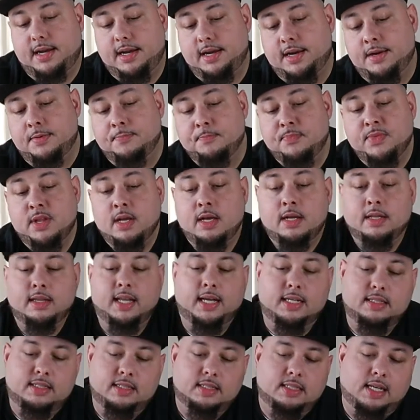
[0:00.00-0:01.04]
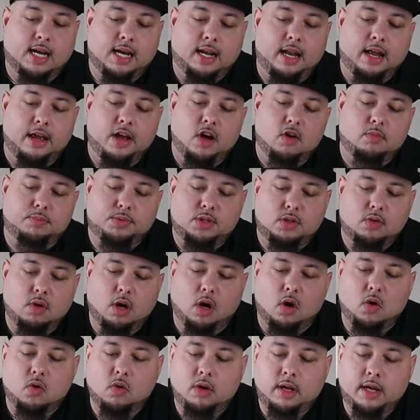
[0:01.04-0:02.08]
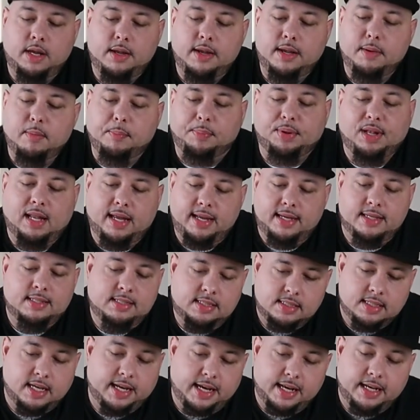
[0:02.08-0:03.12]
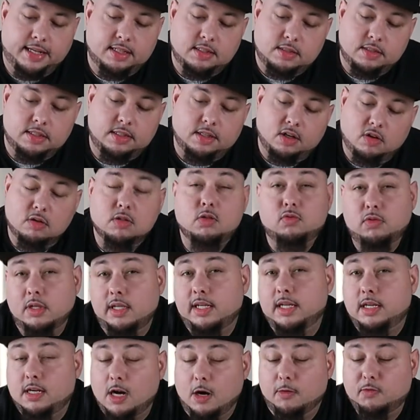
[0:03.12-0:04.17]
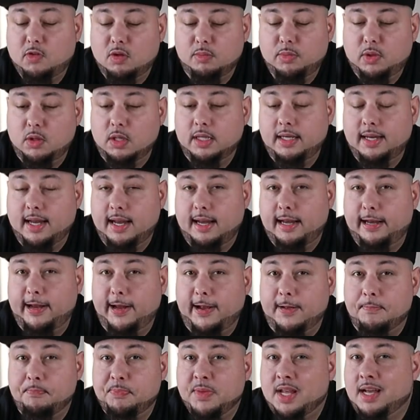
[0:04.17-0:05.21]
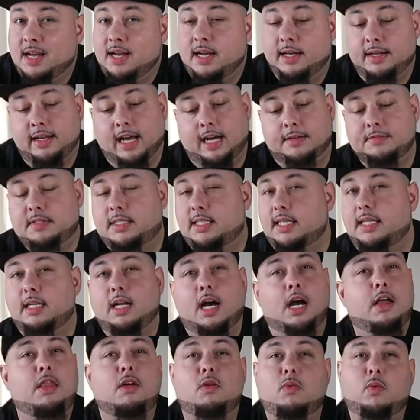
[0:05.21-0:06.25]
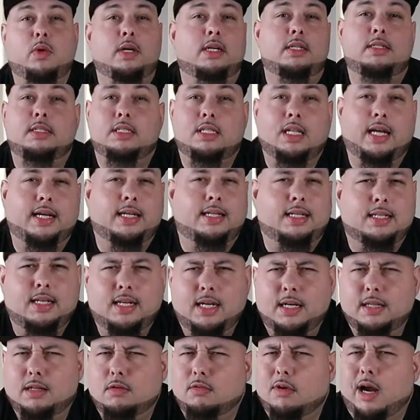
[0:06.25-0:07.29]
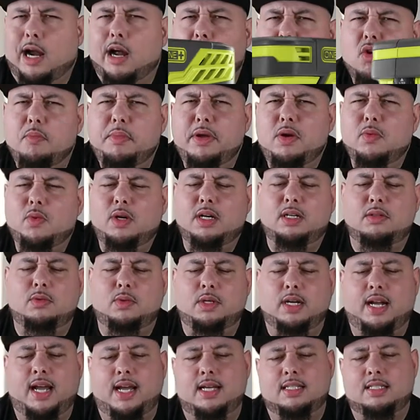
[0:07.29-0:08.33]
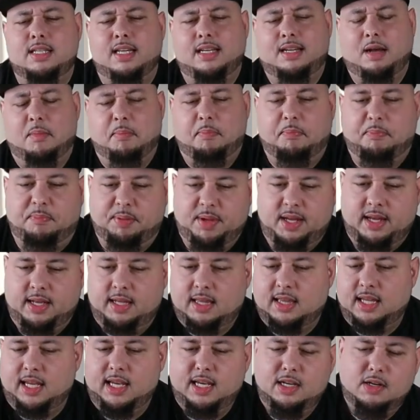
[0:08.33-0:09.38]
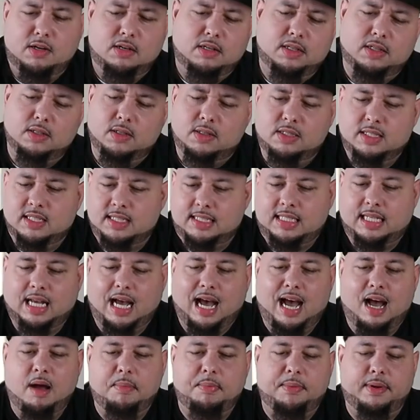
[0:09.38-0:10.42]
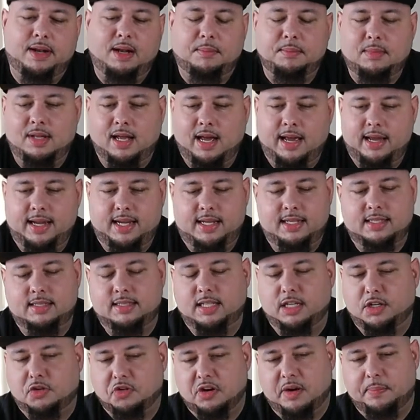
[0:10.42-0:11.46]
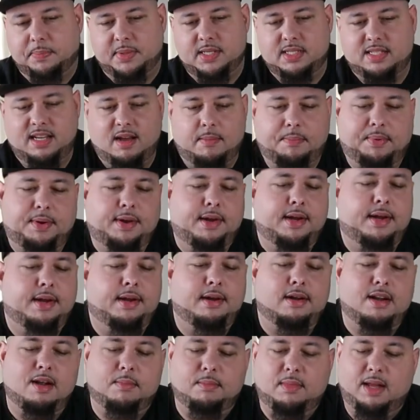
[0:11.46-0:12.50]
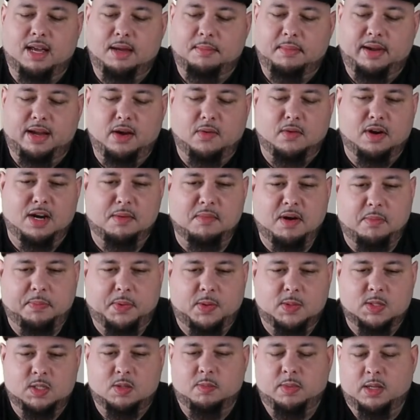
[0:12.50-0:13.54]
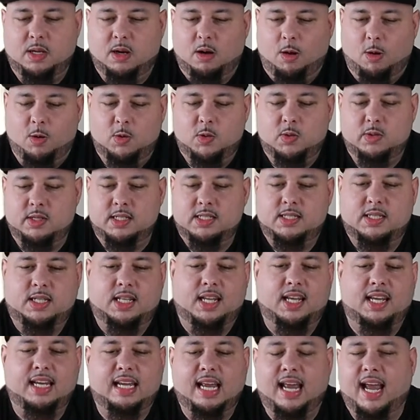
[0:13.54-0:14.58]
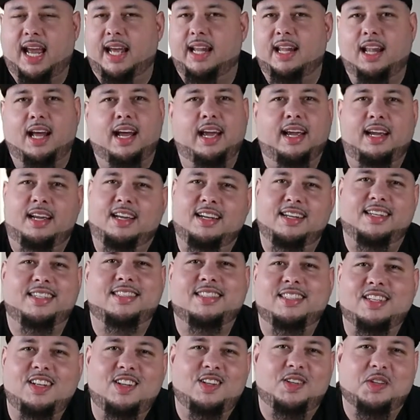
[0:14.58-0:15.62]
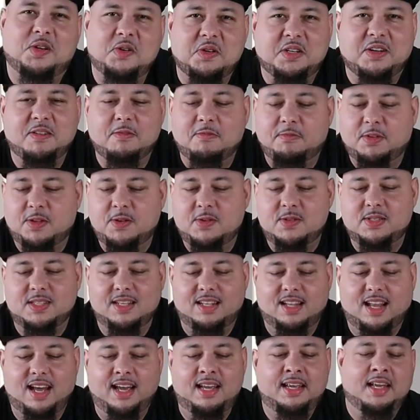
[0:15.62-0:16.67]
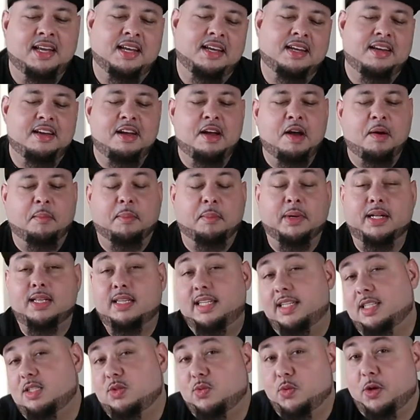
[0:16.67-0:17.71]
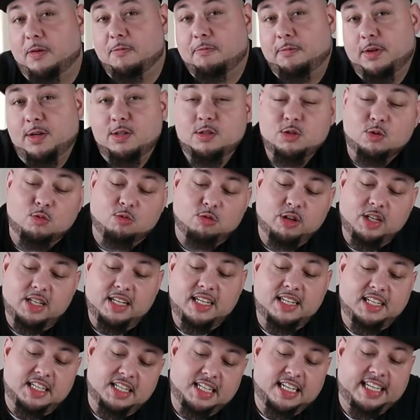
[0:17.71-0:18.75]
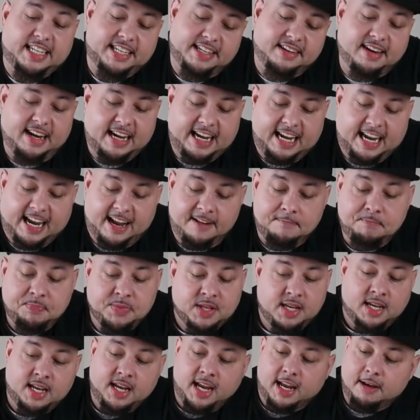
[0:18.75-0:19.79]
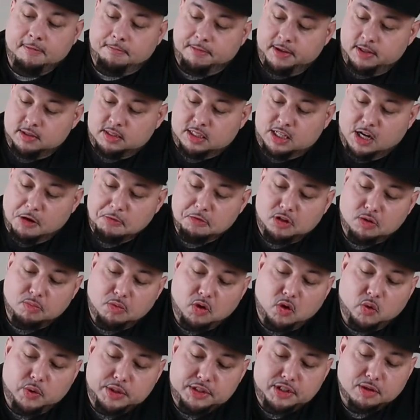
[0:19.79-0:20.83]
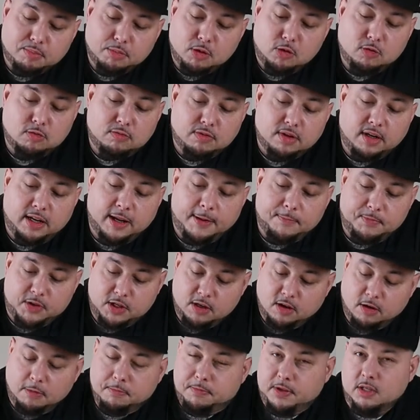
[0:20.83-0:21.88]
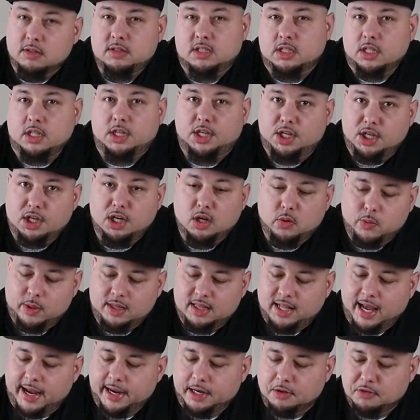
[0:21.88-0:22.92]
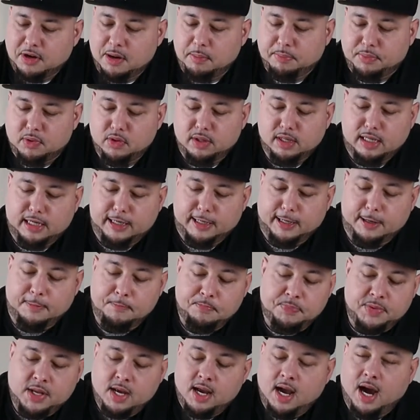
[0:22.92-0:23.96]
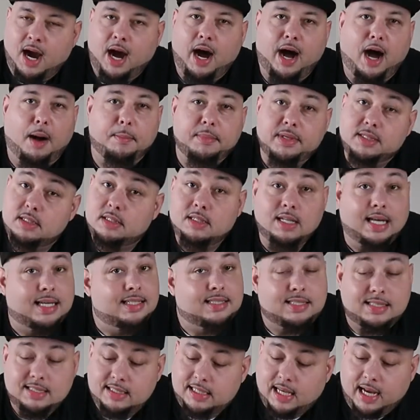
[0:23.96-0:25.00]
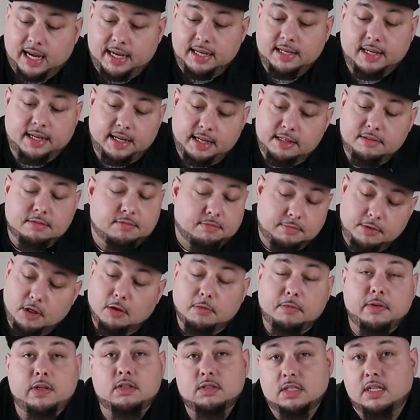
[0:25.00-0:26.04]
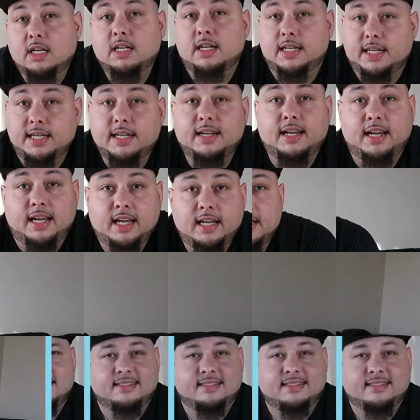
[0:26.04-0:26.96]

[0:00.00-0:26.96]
here. that just kind of helps you hold it in place, and it's, you know, it's really comfortable in the hand. Now I've seen other ones like the Ryobi one where it has like a big thing on the top, and I'm like, the grip is up here, and I'm like, man, where am I supposed to be holding this thing at? Like, it's a little confusing, like. But this one feels really good in your hand. It feels comfortable when you're moving it. You know, it feels secure with that grip on there. It's nice and tight, and you know, feels good in your hand.